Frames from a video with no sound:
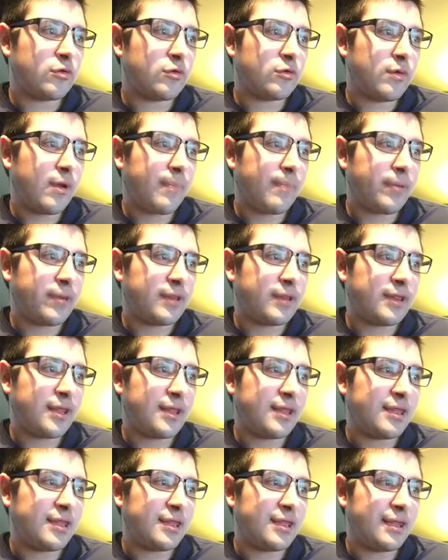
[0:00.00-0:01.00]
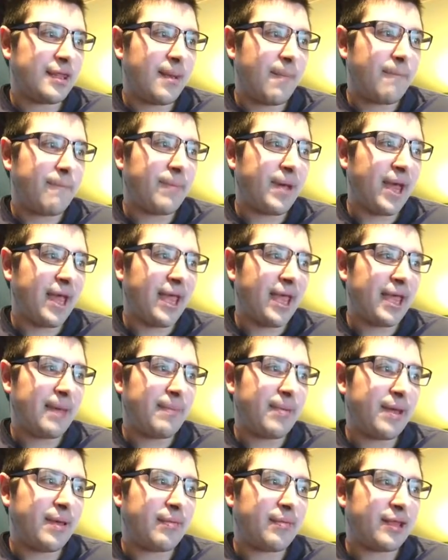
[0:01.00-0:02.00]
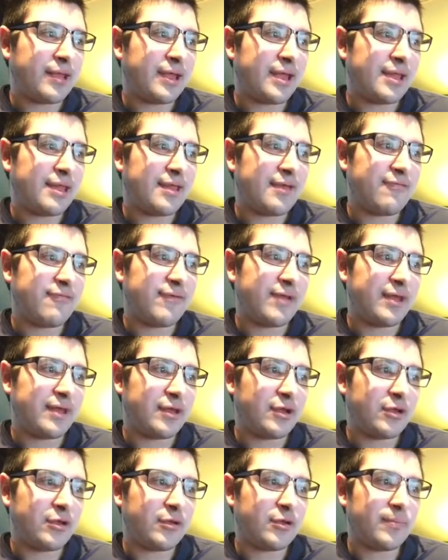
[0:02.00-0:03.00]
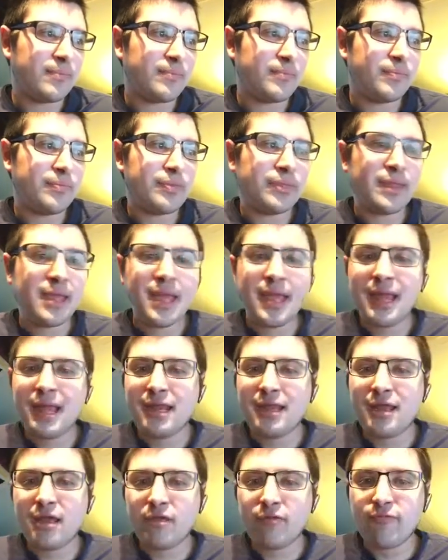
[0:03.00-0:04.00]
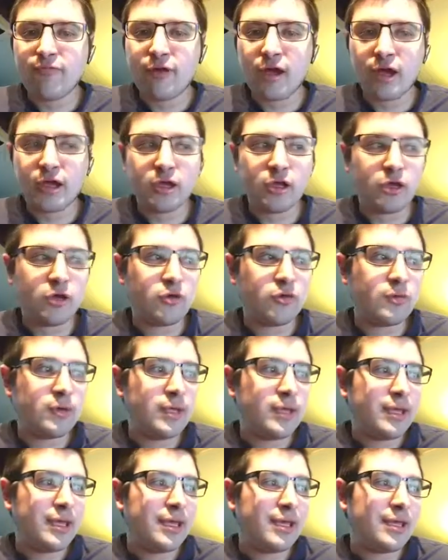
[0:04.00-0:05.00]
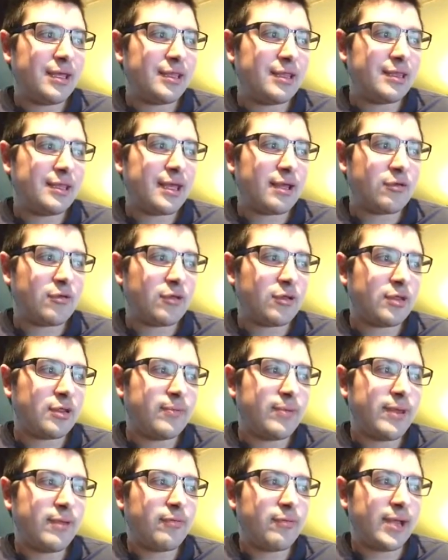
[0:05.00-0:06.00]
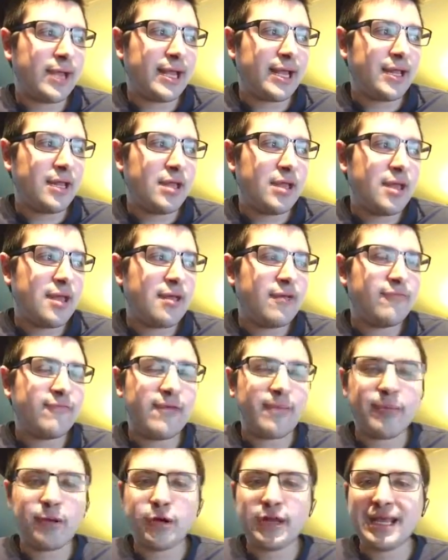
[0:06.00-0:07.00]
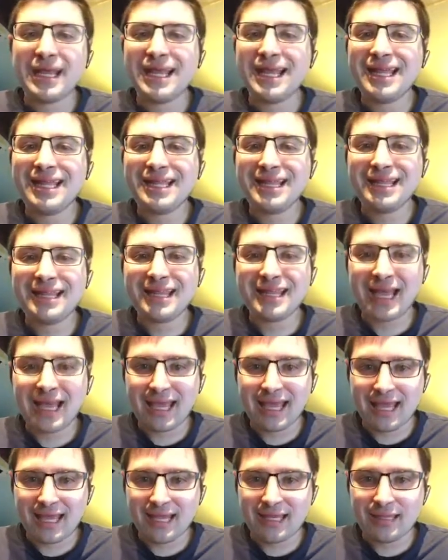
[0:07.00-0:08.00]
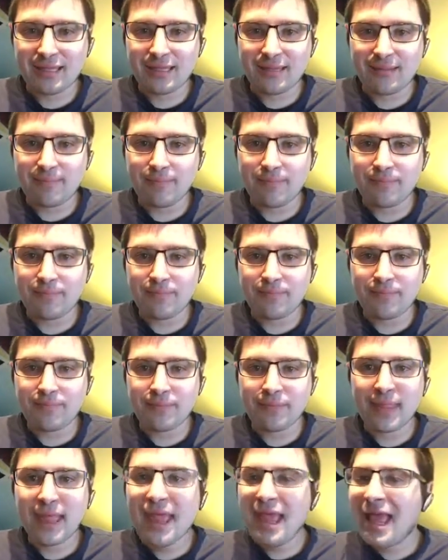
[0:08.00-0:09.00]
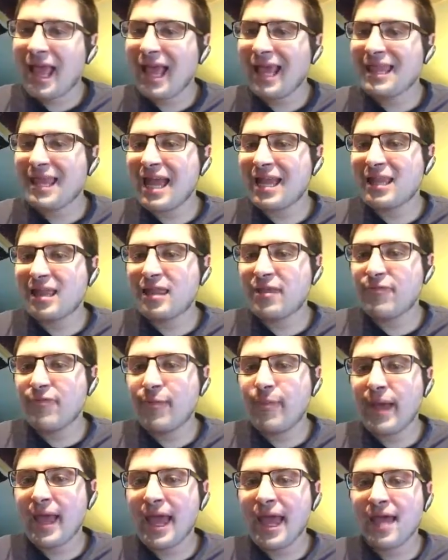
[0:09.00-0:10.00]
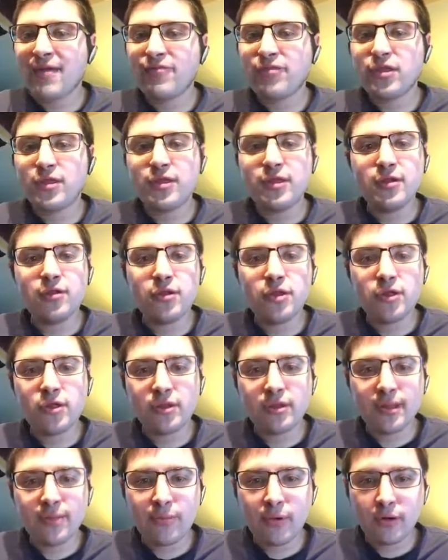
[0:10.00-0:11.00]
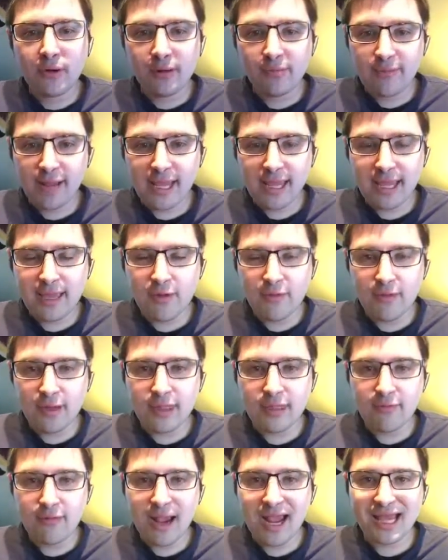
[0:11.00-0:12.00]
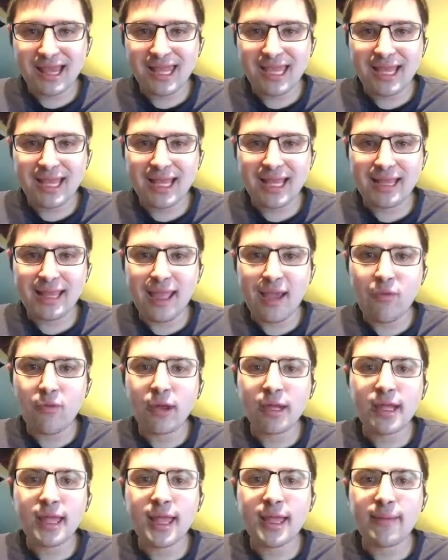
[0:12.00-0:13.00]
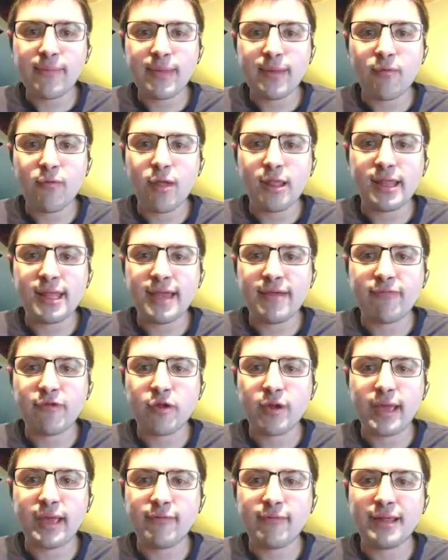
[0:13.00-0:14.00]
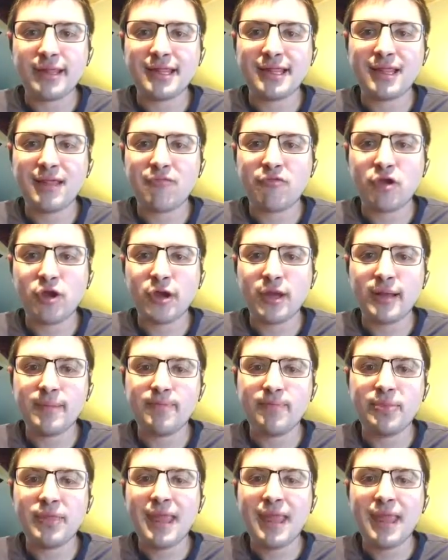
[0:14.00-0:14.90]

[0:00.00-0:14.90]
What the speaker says: represented by a public defender. Delfaco is scheduled to be arraigned February 2nd. And that does it for my afternoon news report right here on the Riley King Network. I hope you all have a great rest of your